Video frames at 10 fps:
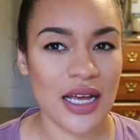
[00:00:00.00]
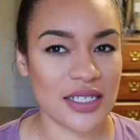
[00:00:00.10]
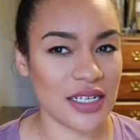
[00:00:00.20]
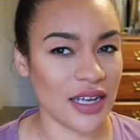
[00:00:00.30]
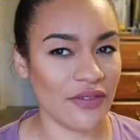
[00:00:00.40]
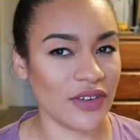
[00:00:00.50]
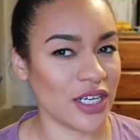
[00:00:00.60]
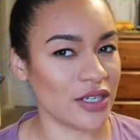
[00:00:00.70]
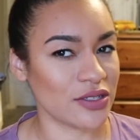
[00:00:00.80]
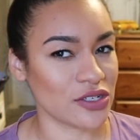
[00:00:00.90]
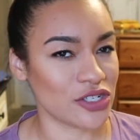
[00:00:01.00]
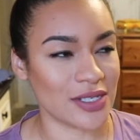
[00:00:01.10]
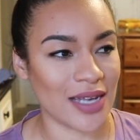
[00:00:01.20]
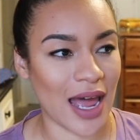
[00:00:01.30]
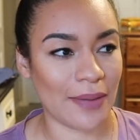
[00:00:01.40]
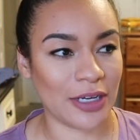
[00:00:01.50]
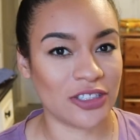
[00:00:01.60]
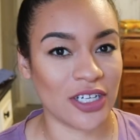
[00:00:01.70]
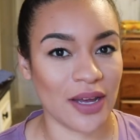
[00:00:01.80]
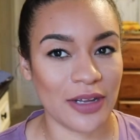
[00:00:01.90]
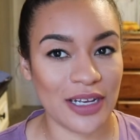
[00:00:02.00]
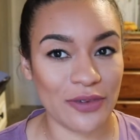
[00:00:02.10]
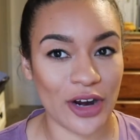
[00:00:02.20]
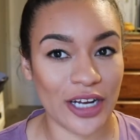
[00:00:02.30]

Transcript: Sit down videos are just not my jam anymore.